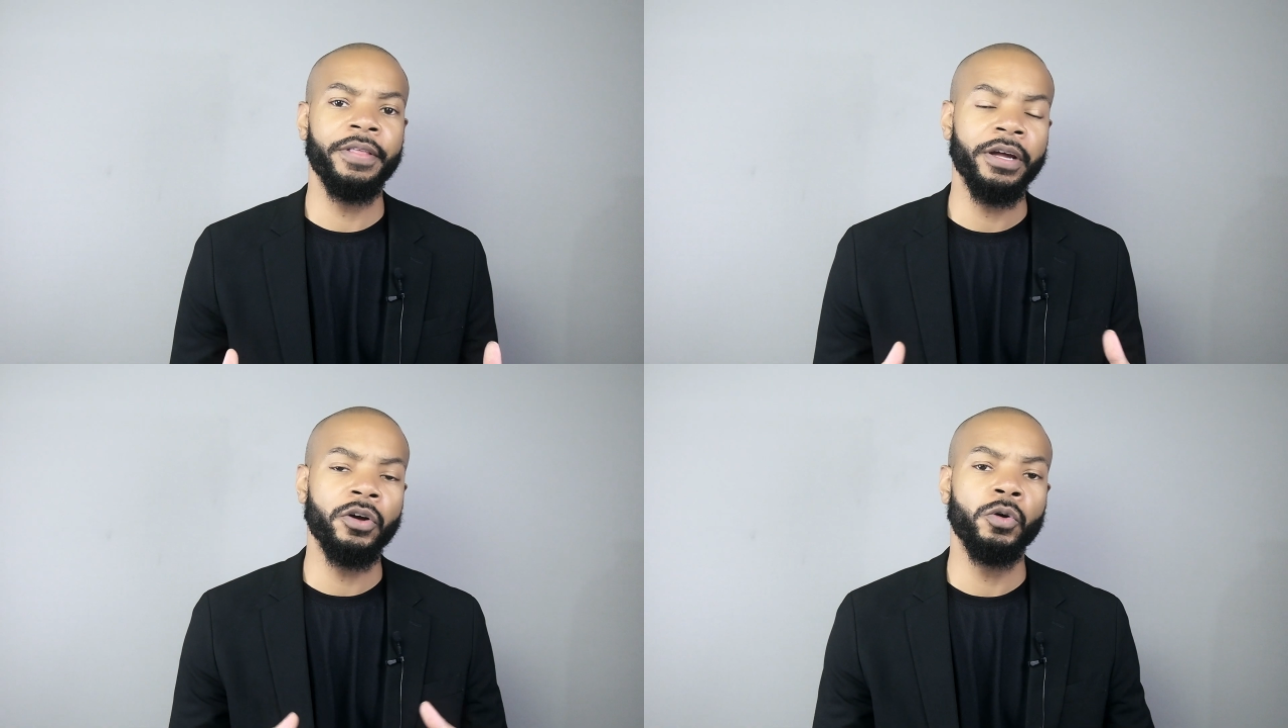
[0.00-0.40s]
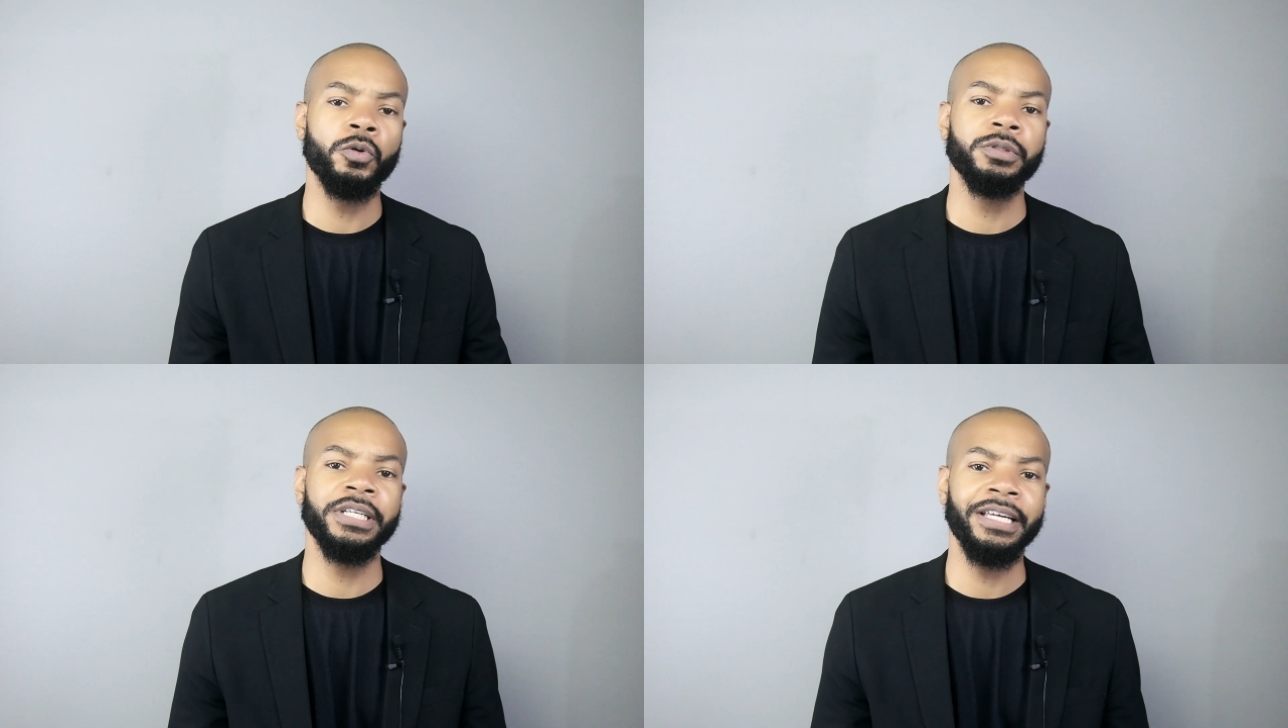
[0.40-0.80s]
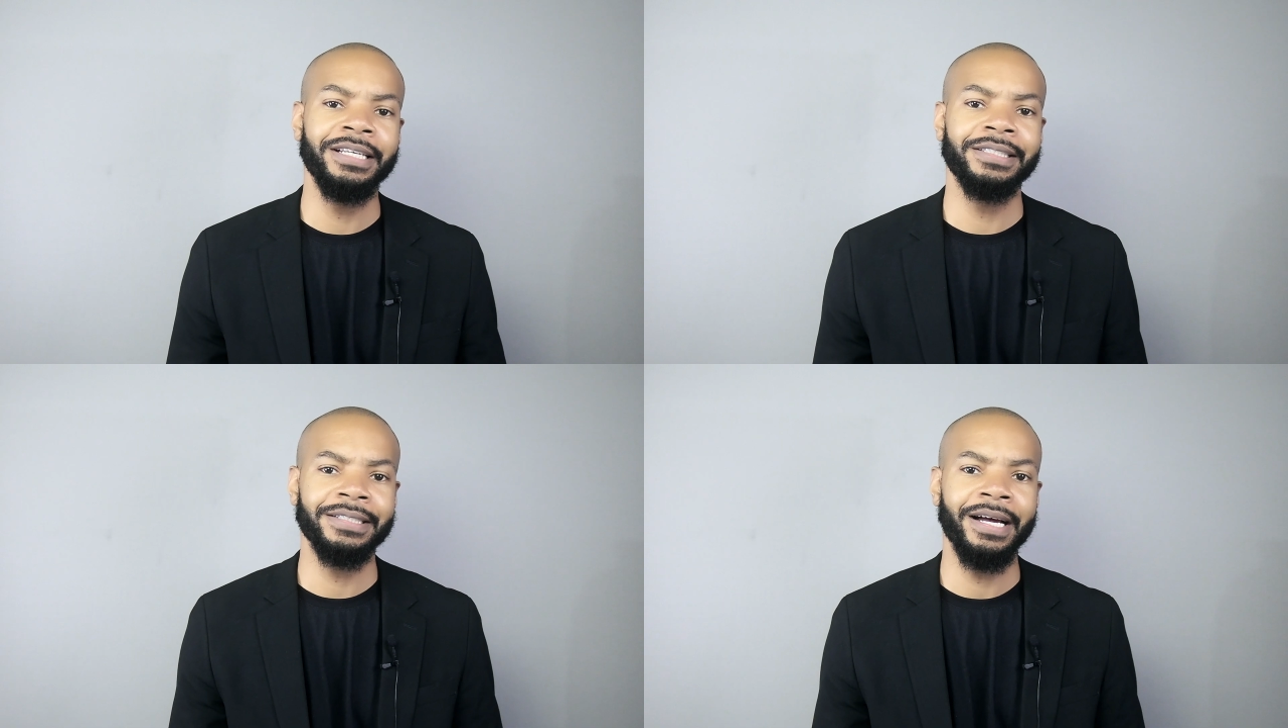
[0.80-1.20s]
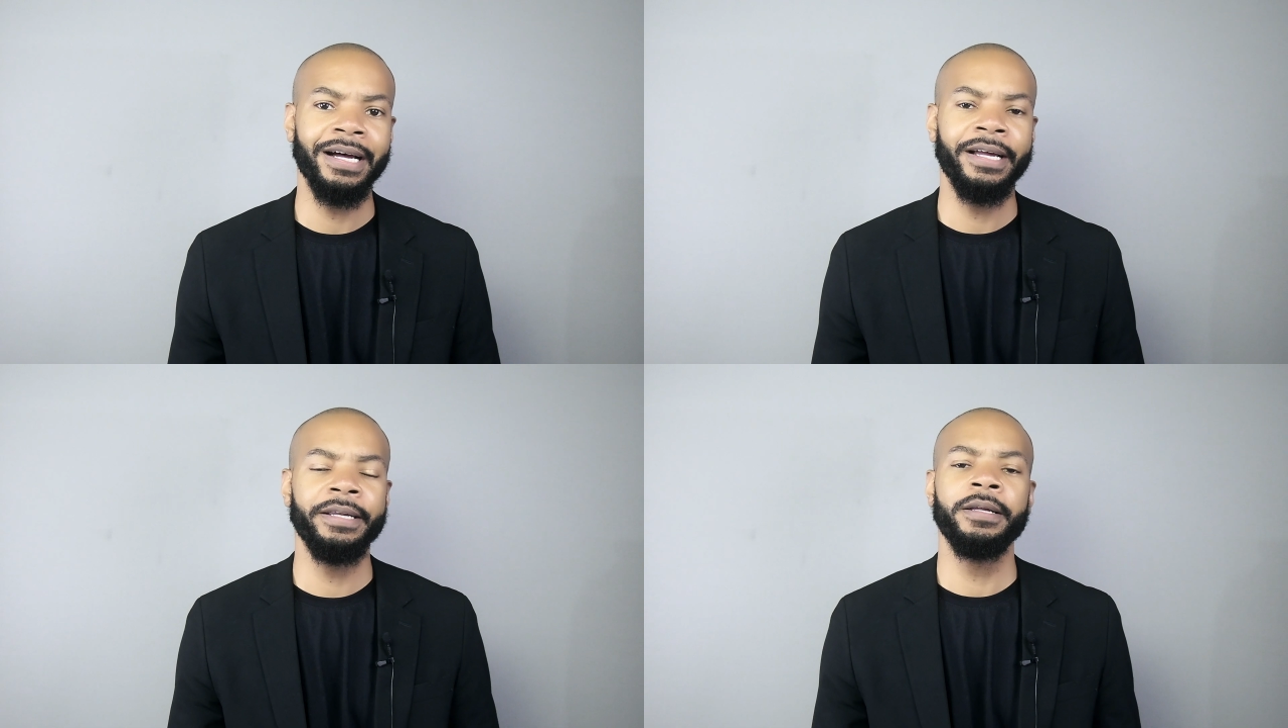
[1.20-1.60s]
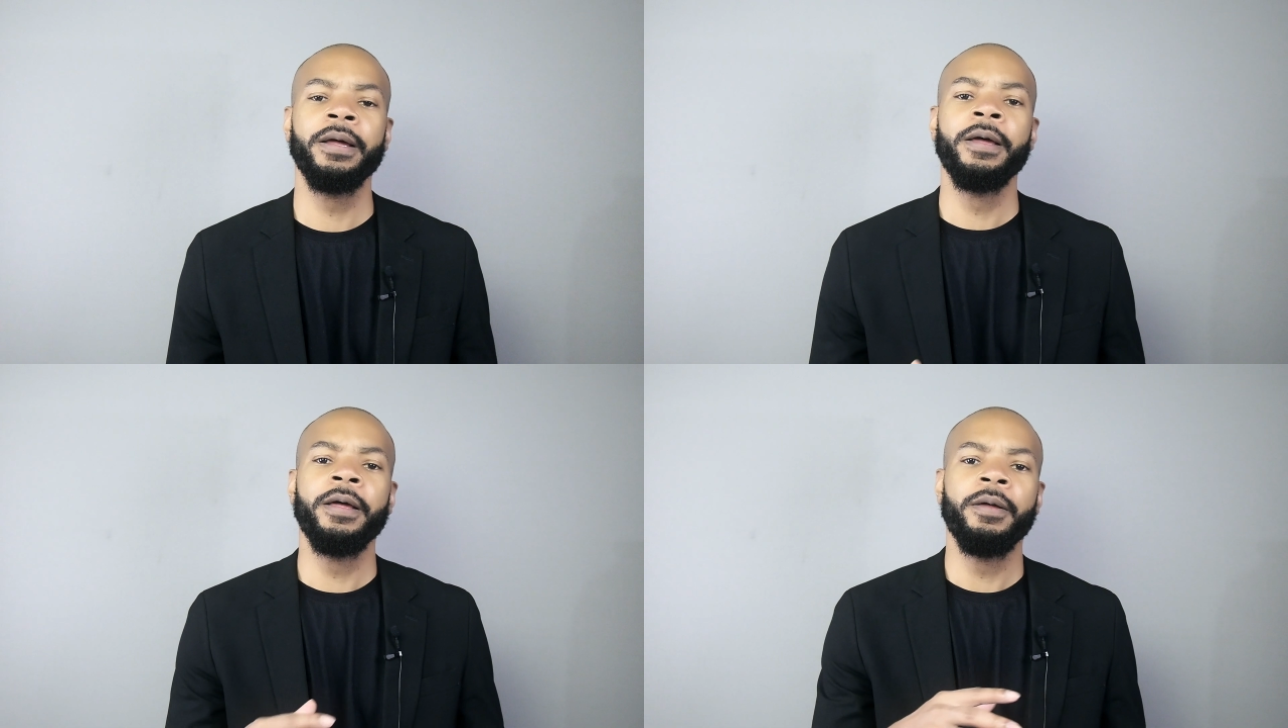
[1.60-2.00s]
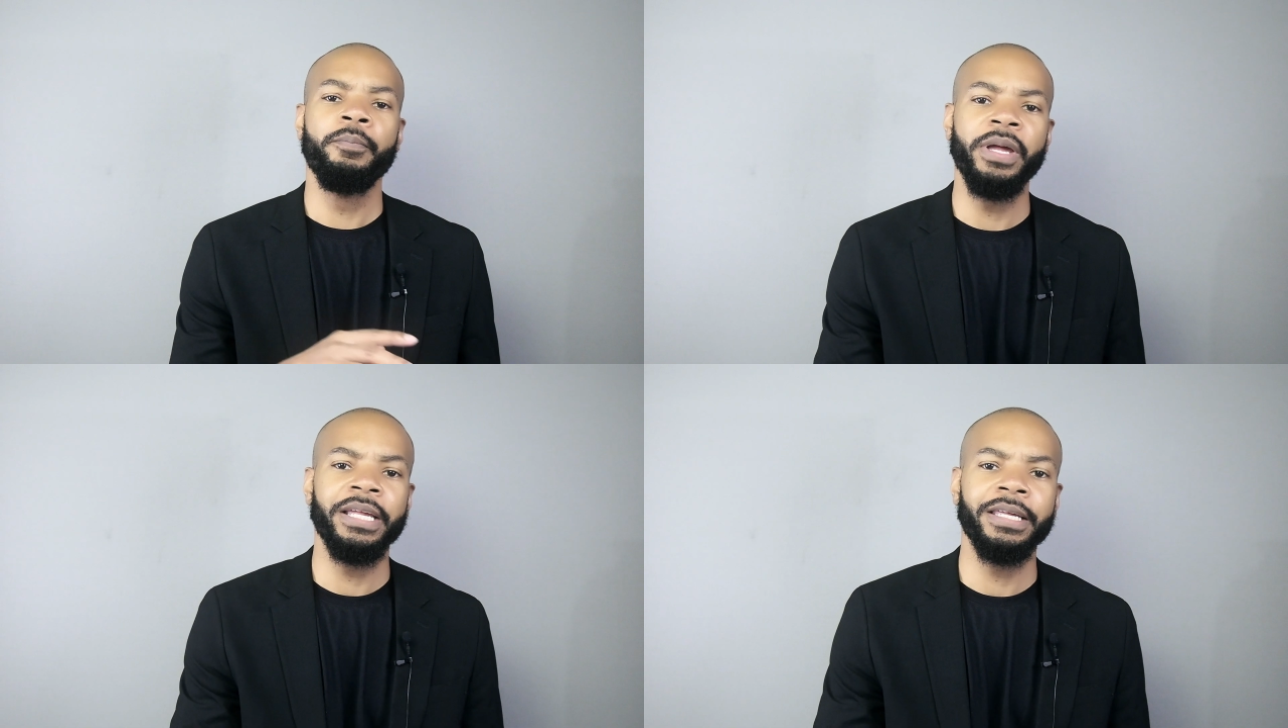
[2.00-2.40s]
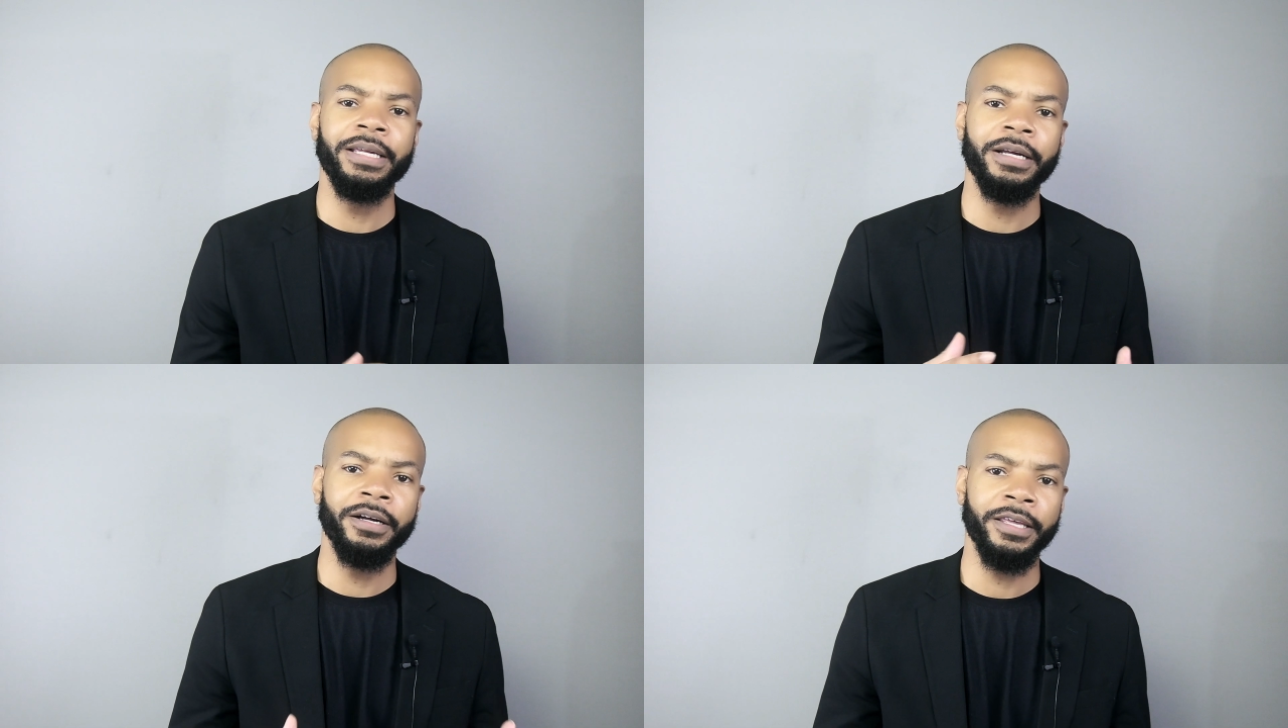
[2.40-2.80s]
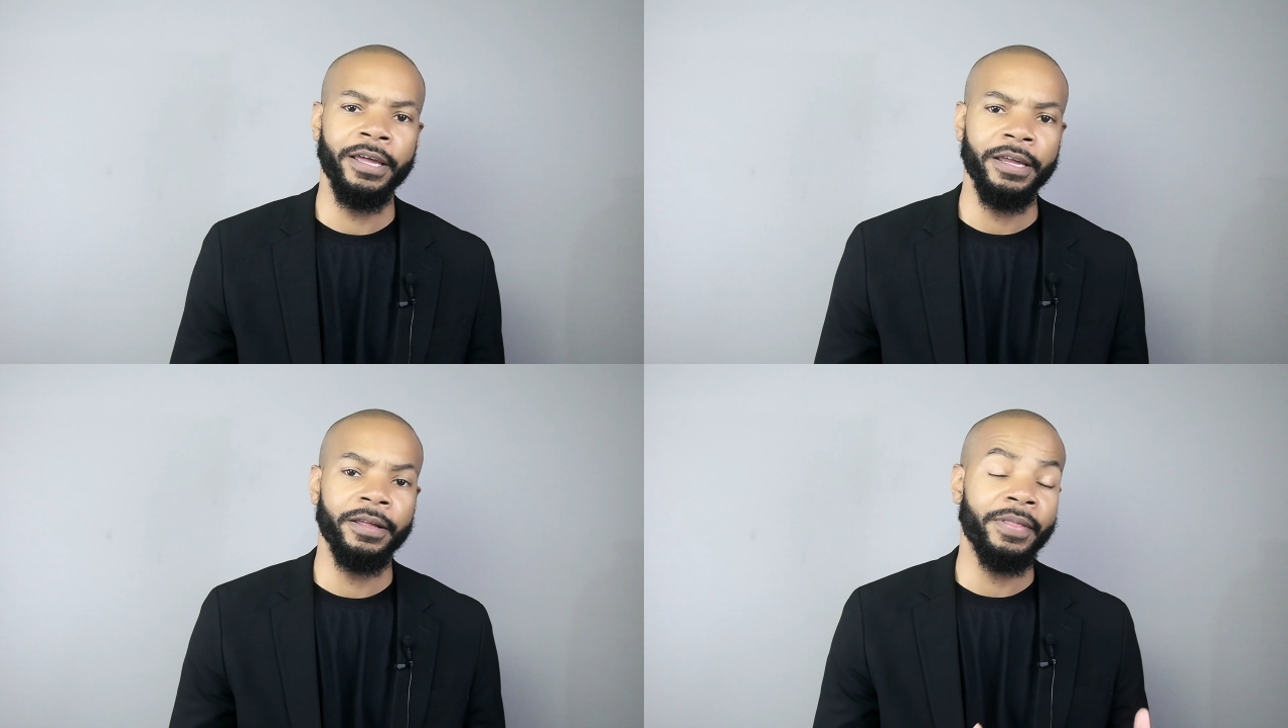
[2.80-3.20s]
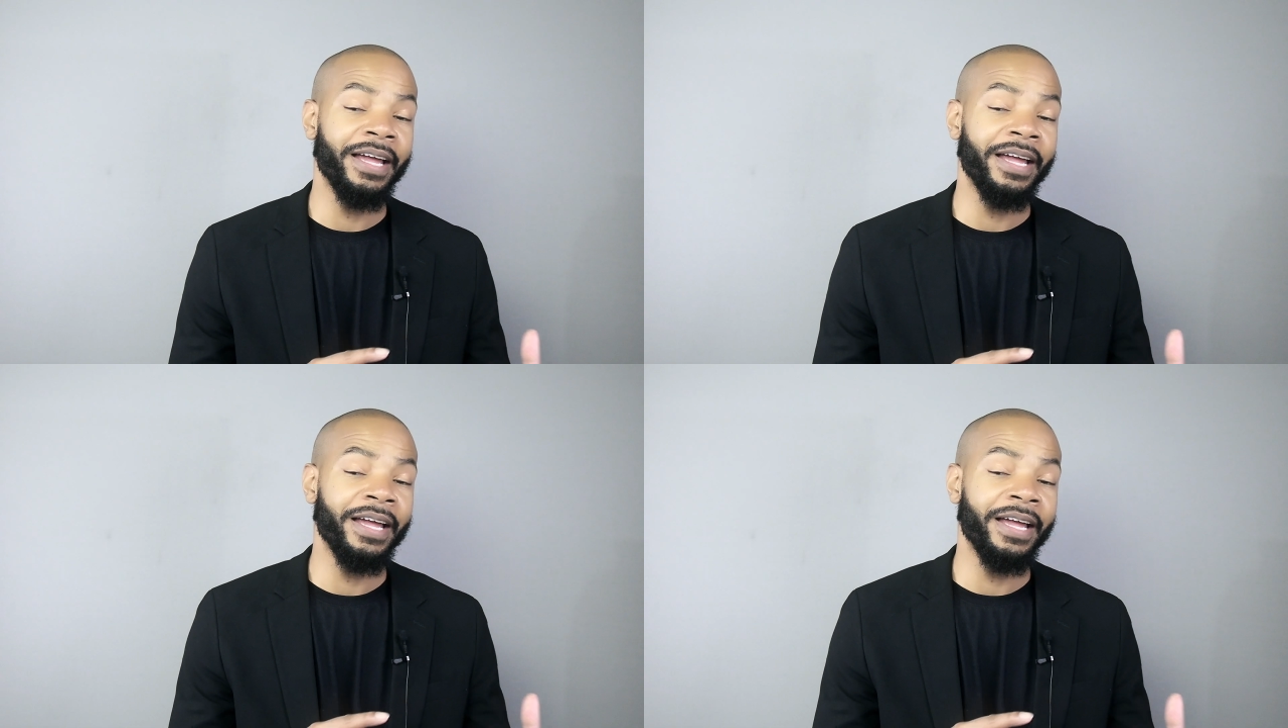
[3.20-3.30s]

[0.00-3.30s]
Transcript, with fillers: that goes inside making a cake.